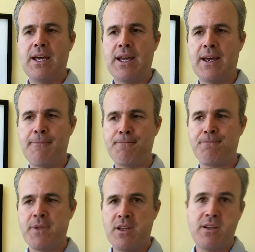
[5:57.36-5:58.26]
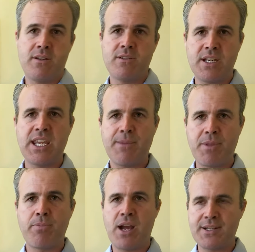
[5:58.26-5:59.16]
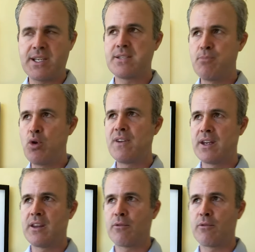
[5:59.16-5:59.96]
to keep the process moving in